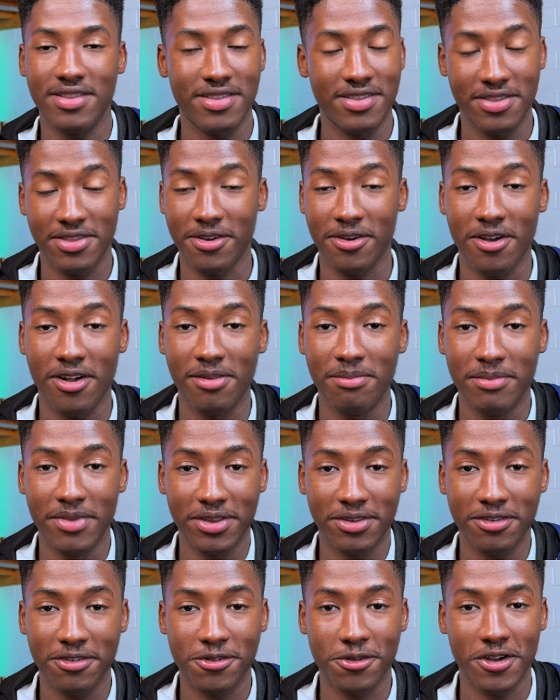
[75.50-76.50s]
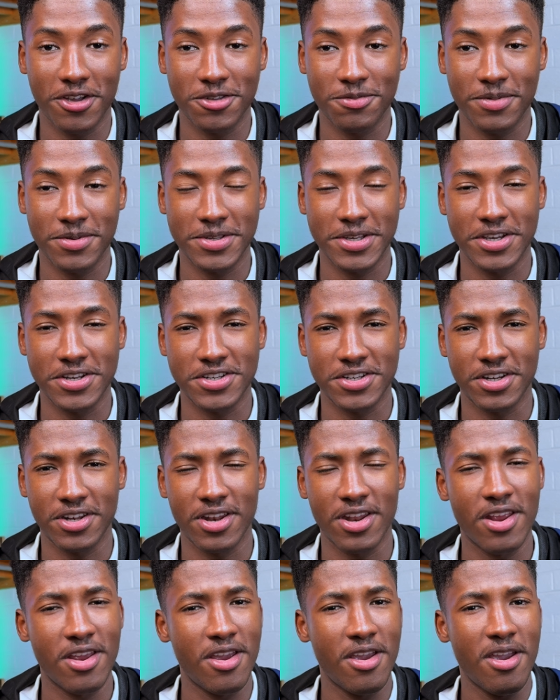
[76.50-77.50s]
They're all means of transportation,
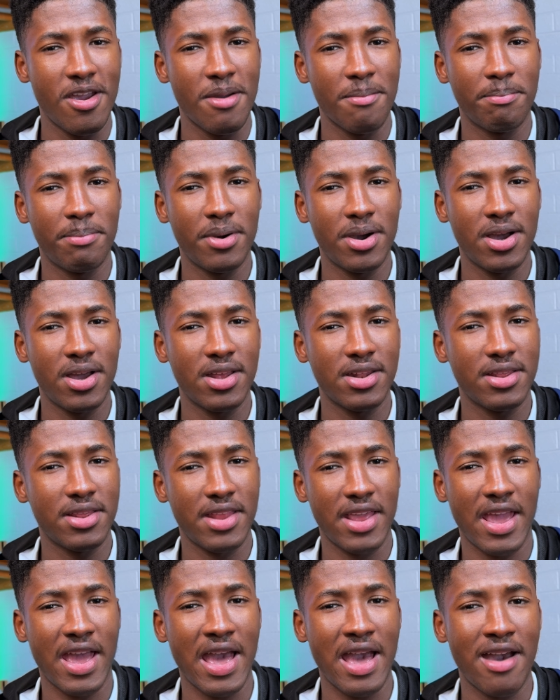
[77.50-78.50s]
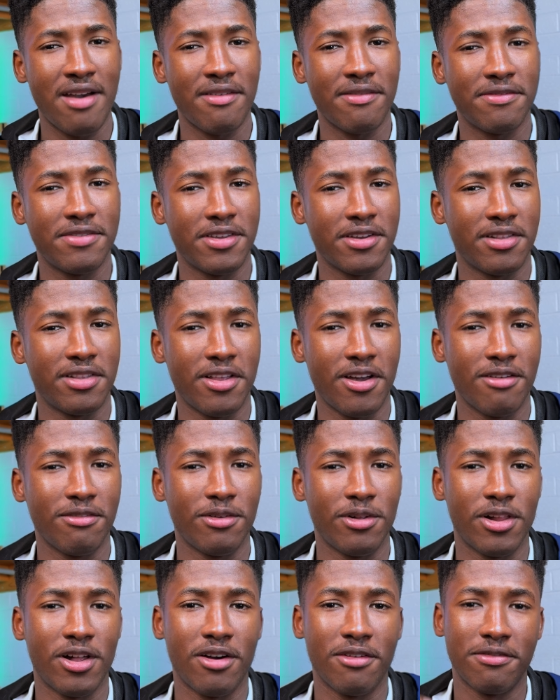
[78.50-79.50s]
but they have their
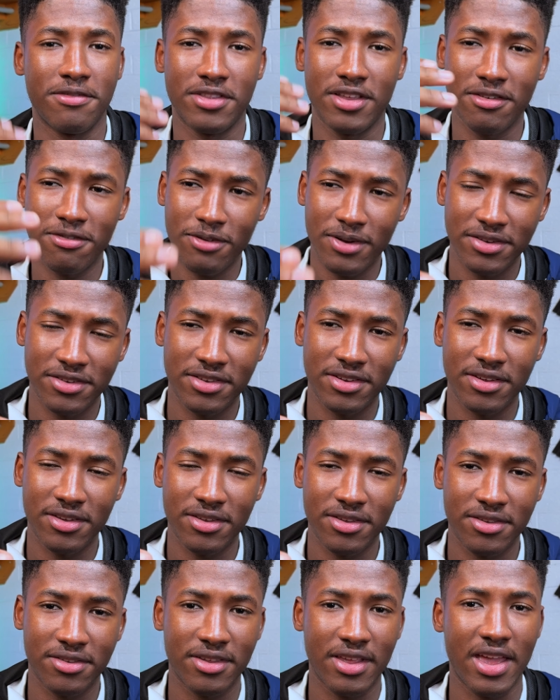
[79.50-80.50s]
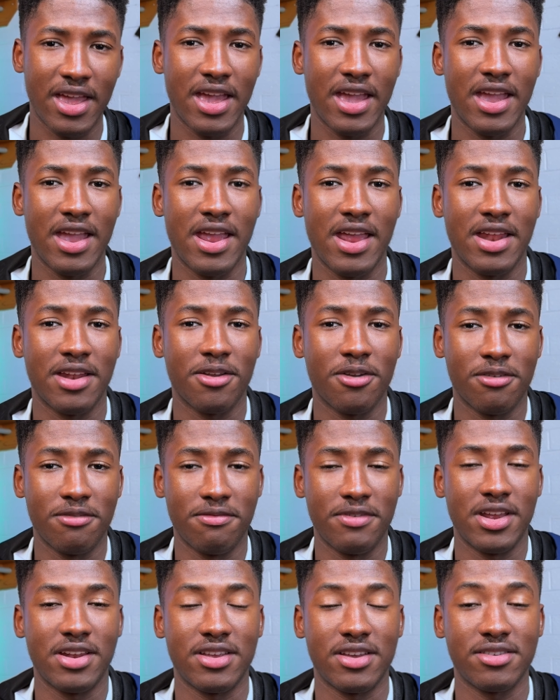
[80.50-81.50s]
level of differences and
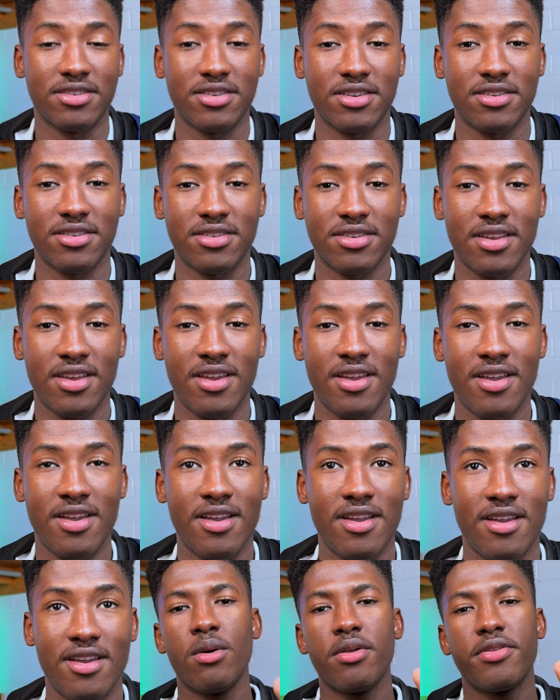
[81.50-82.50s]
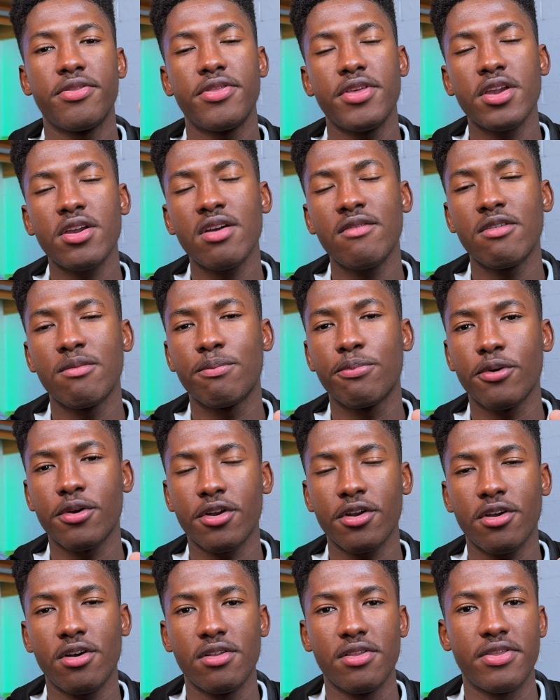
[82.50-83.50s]
conveniences. So think of a
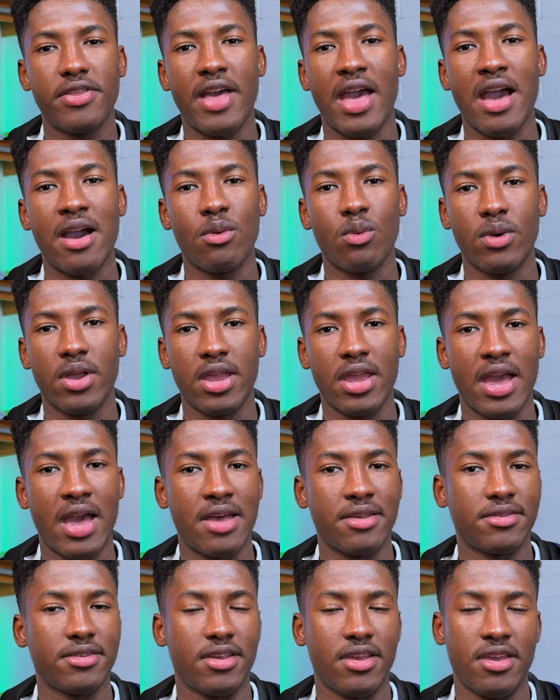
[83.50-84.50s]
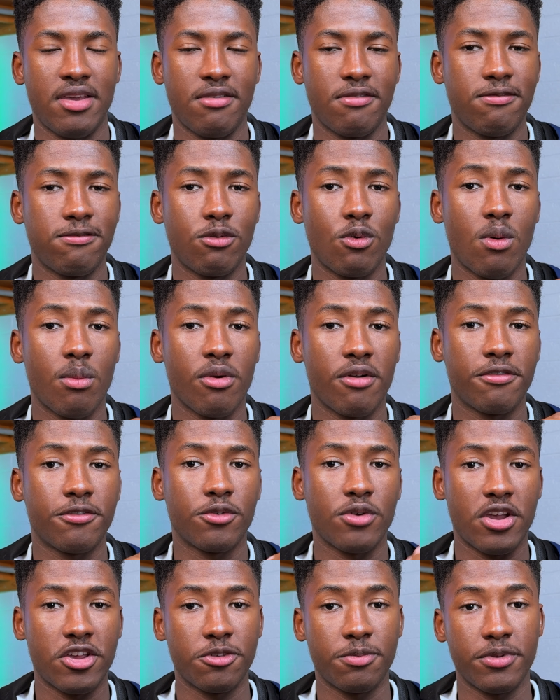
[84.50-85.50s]
protocol that way as a form of
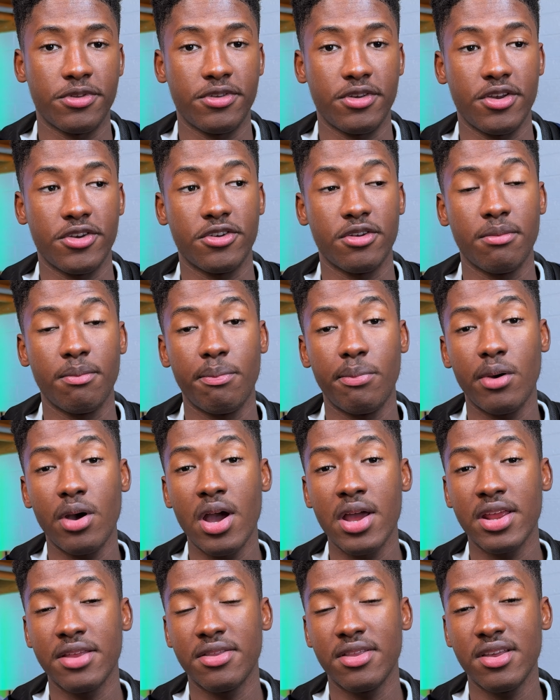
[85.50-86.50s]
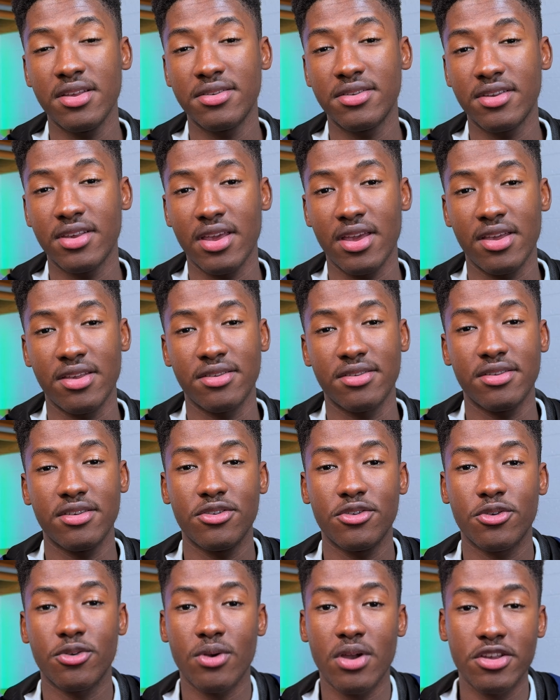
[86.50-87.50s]
transportation, but in this case,
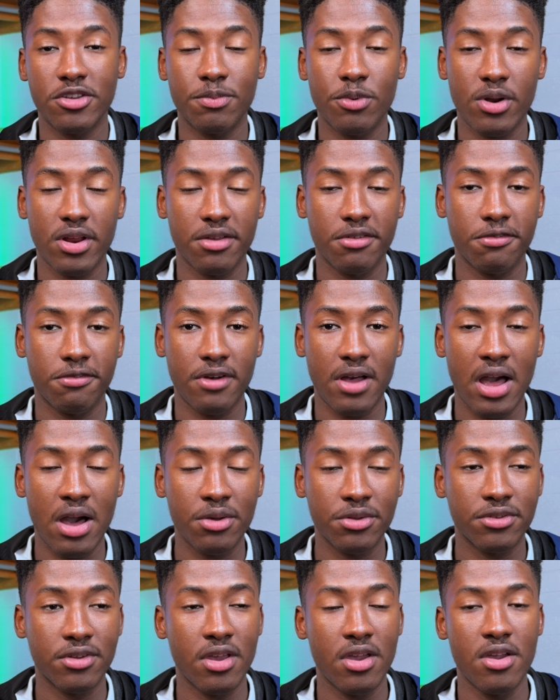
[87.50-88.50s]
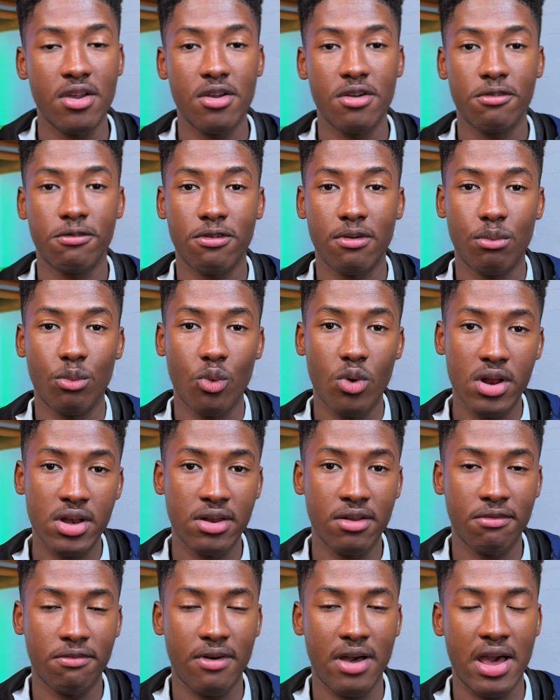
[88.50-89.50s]
transporting files from one
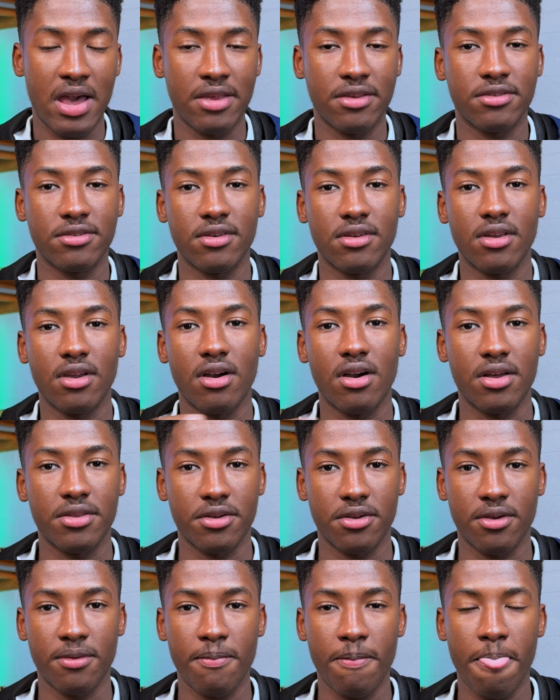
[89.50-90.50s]
device to the other.